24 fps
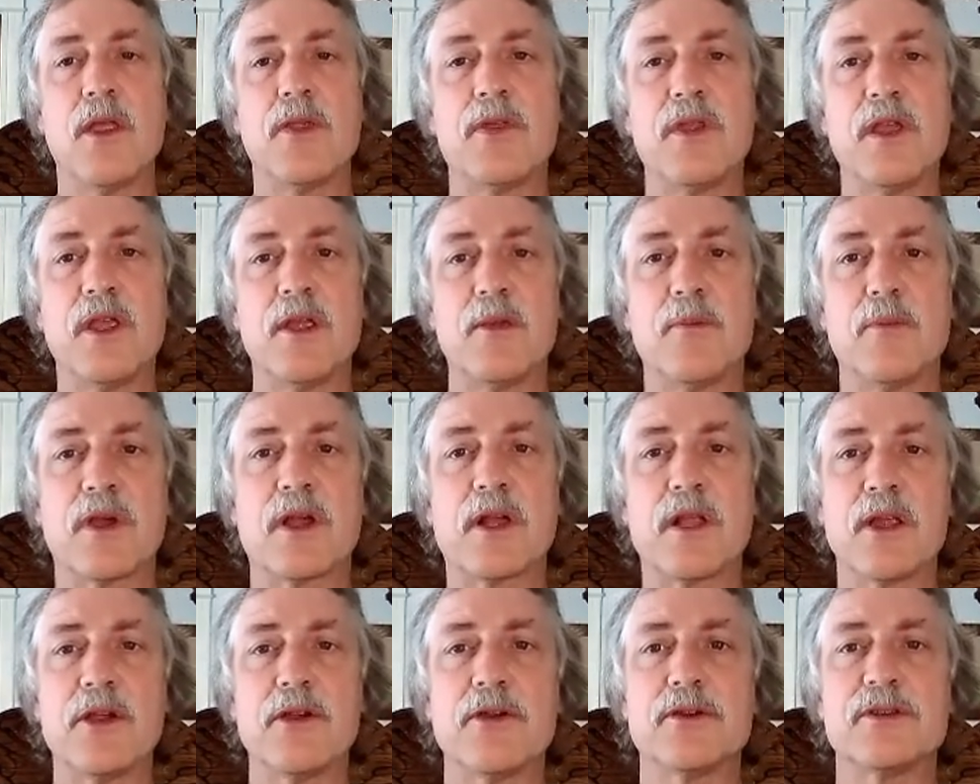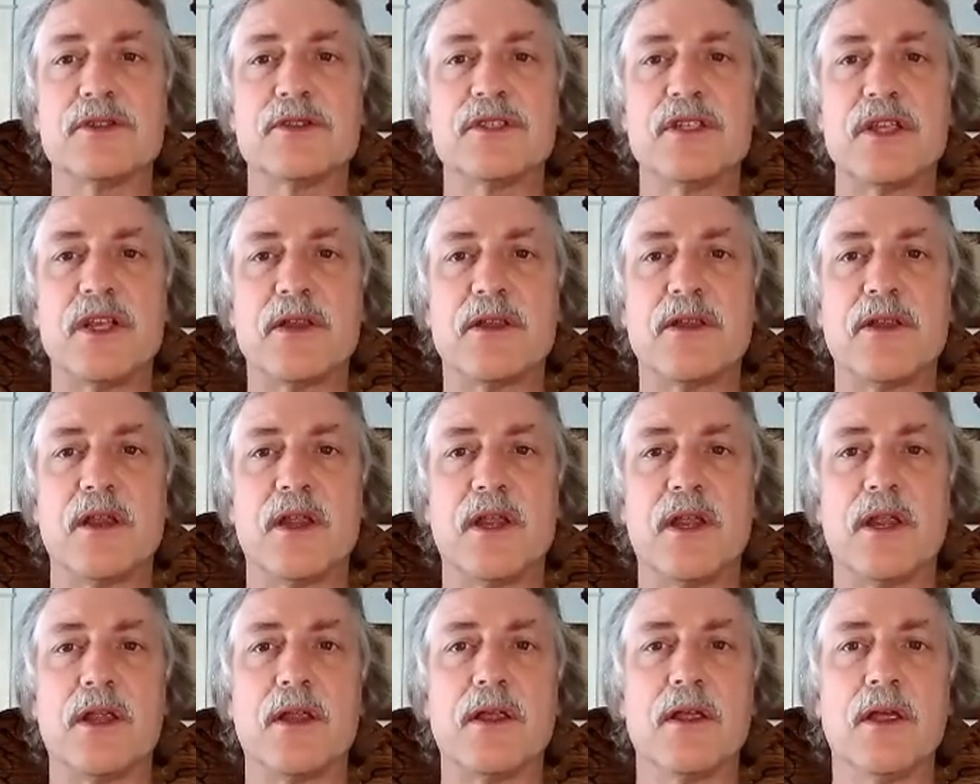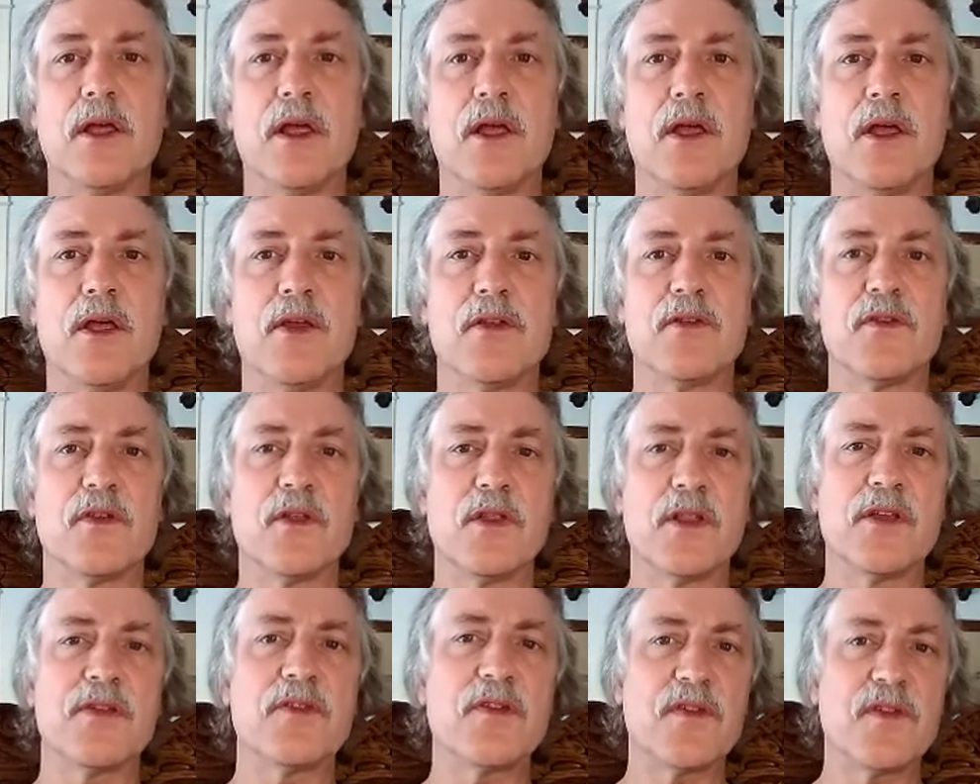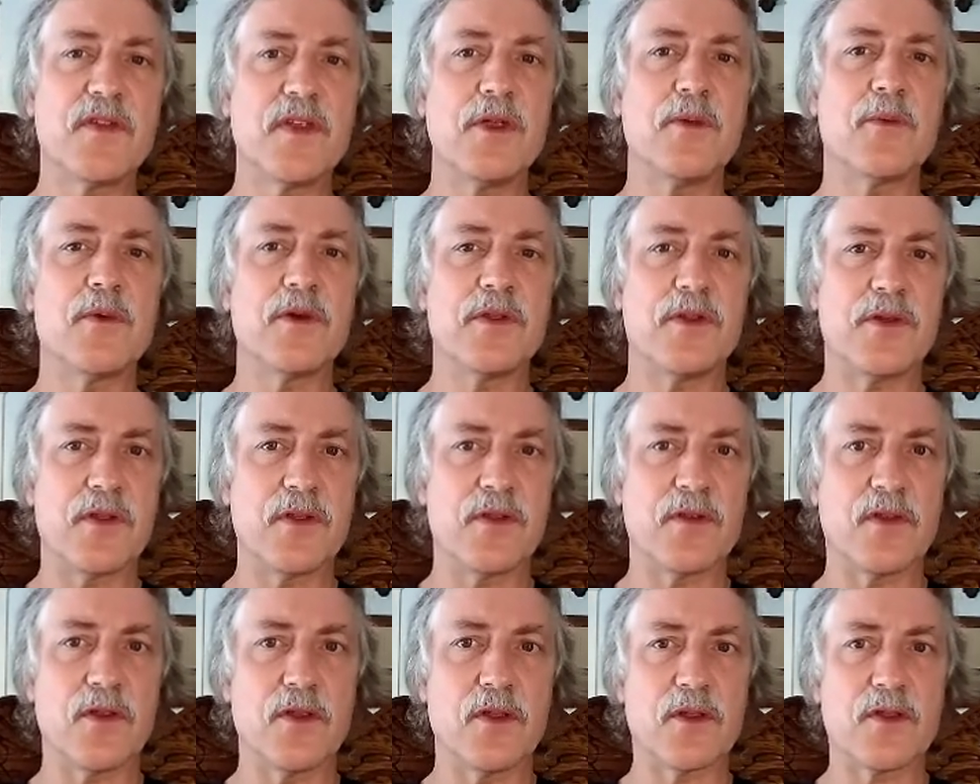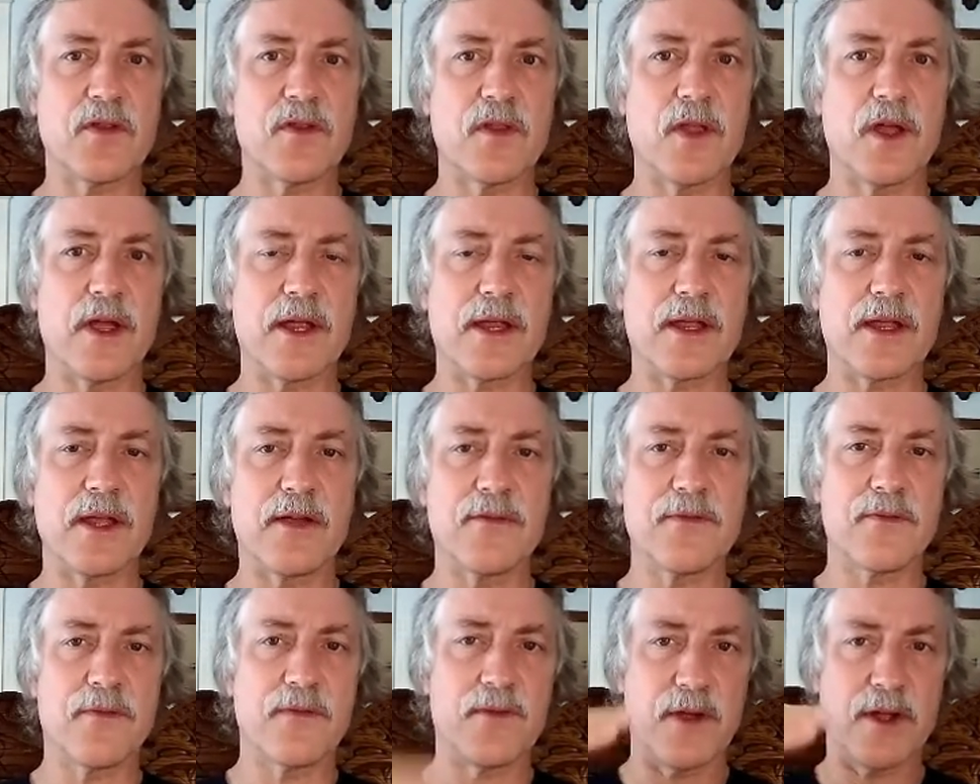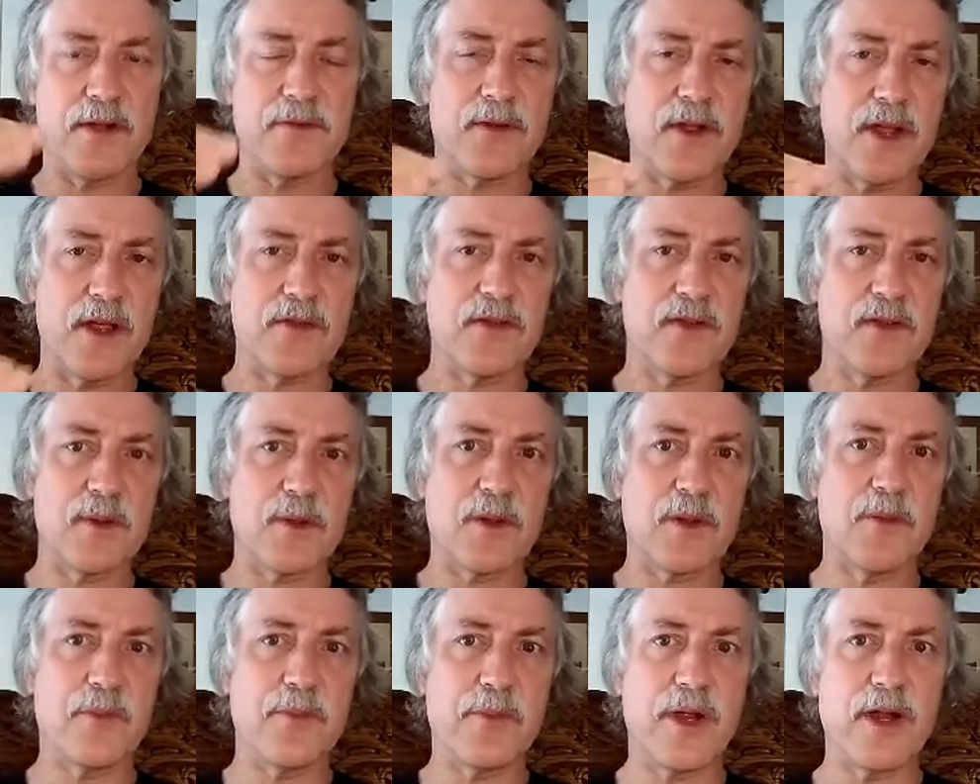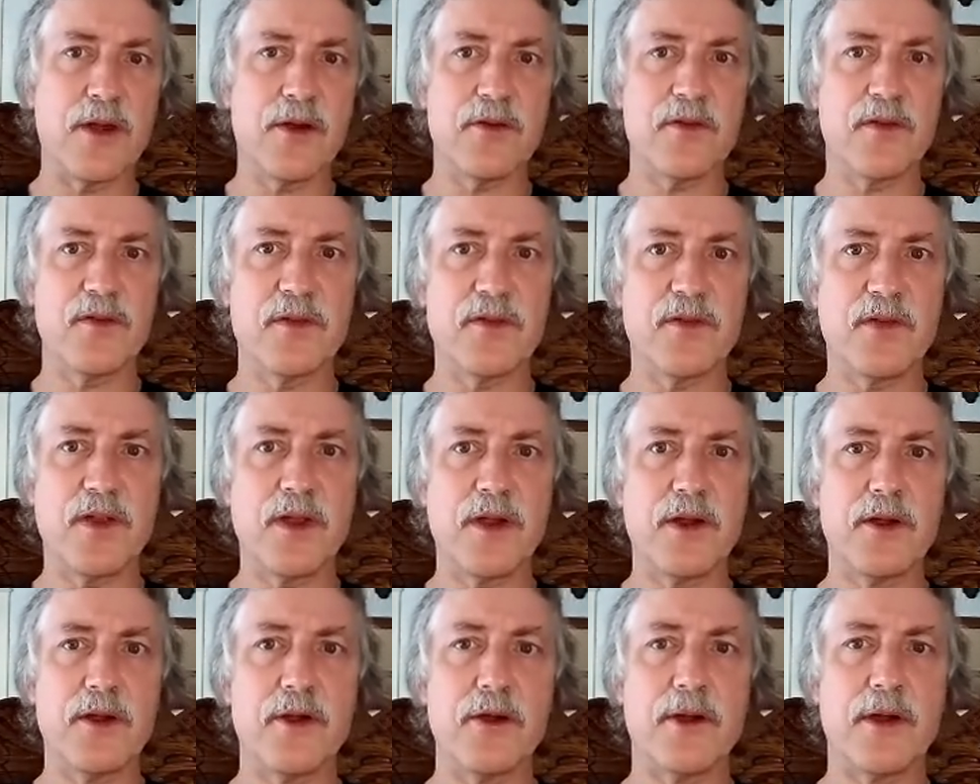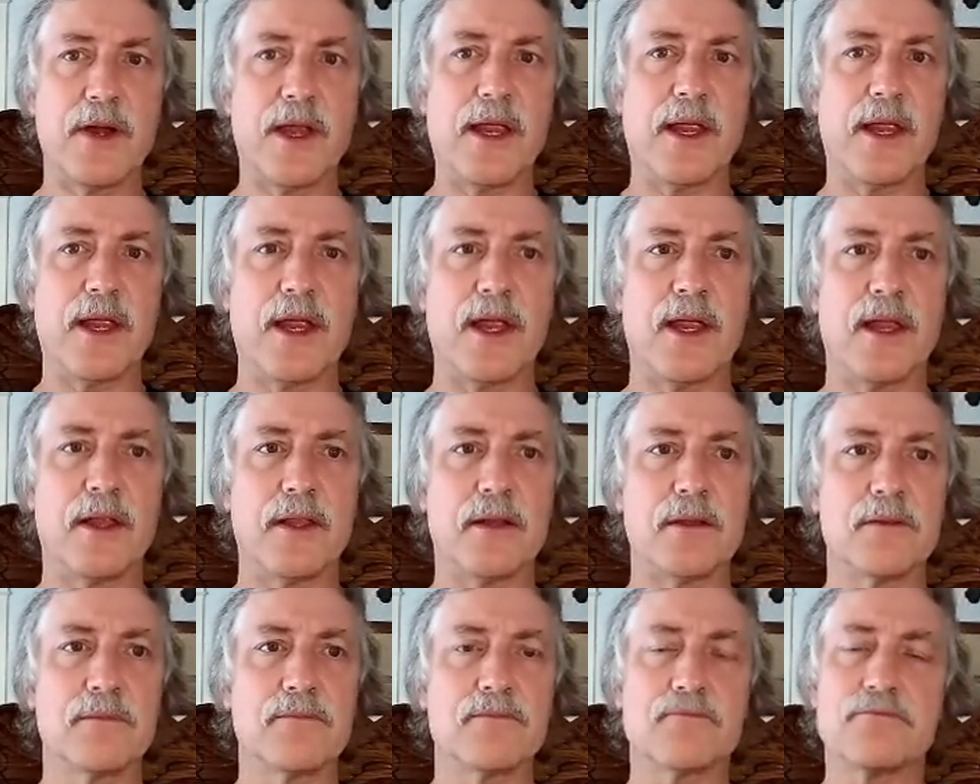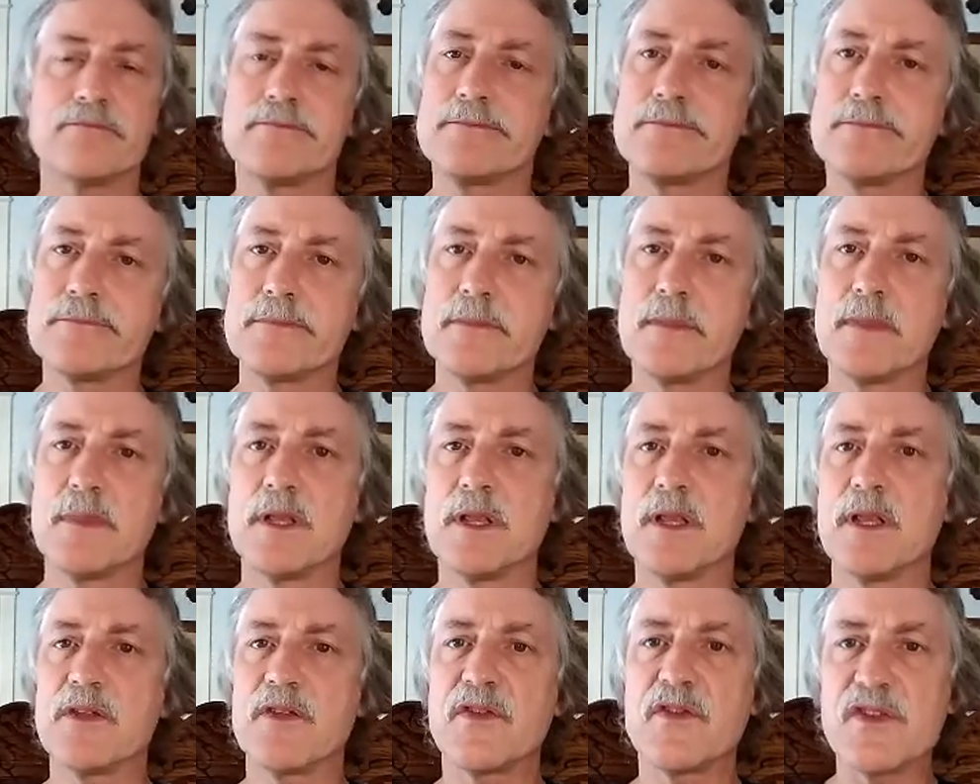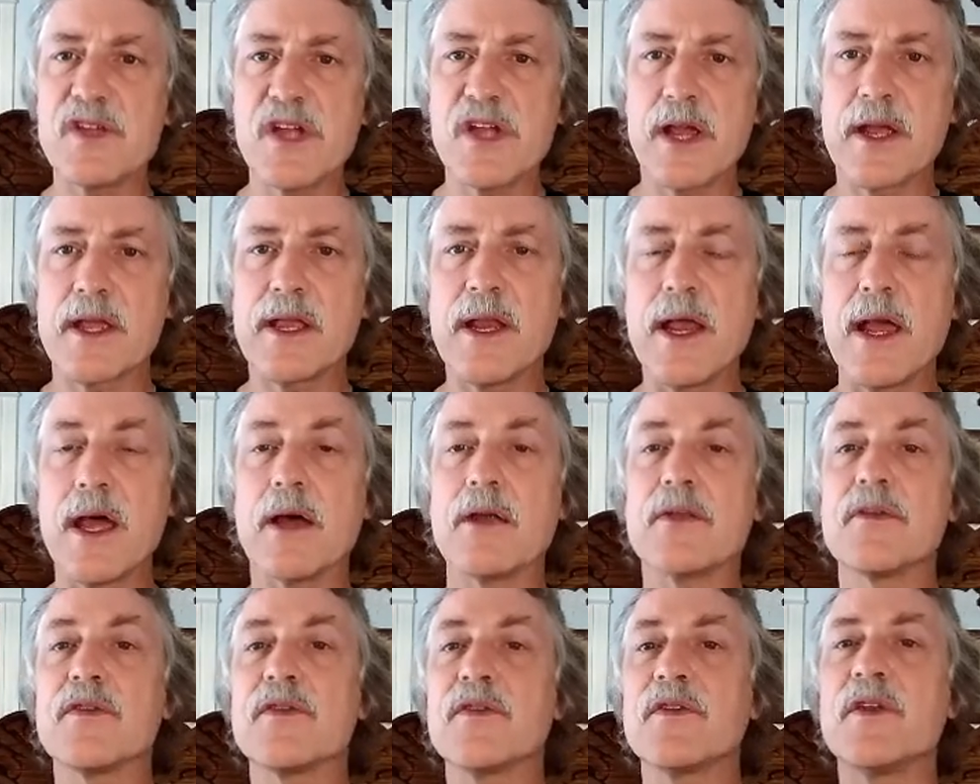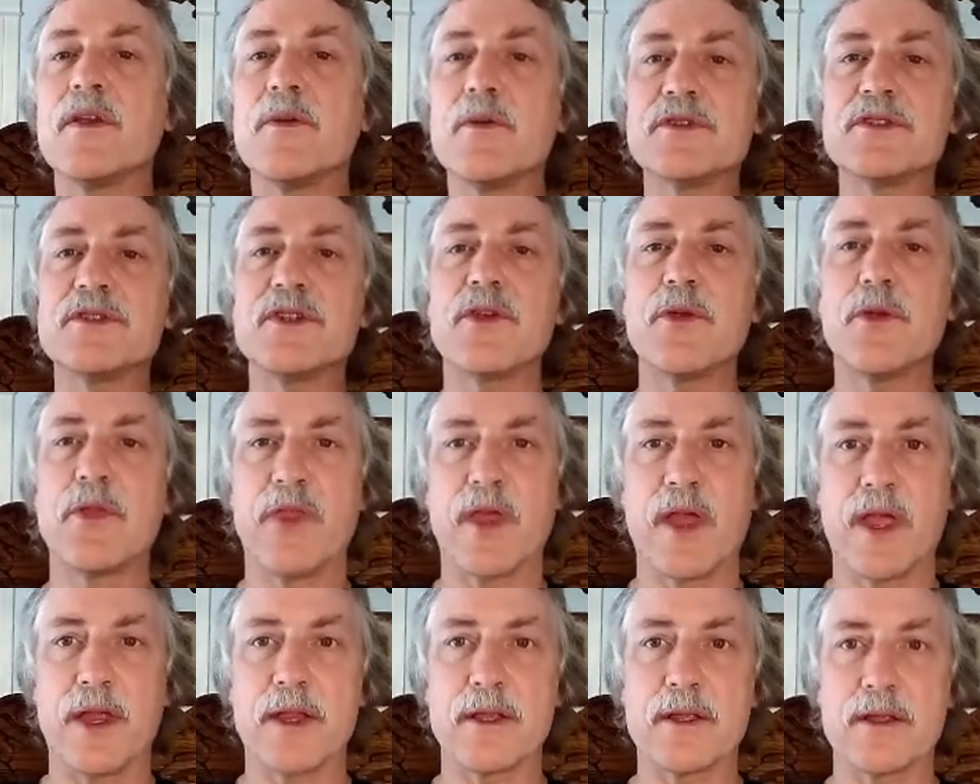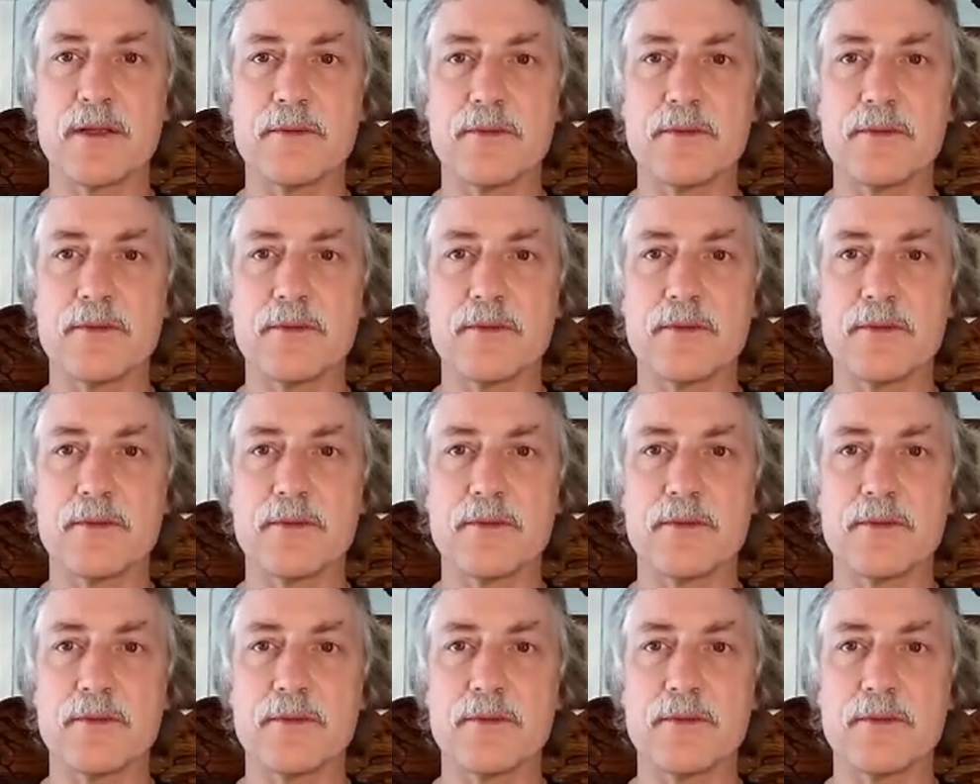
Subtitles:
the McLaren GT. So let's see what this looks like. I've got some comparisons here, and let's check it out. See what you think.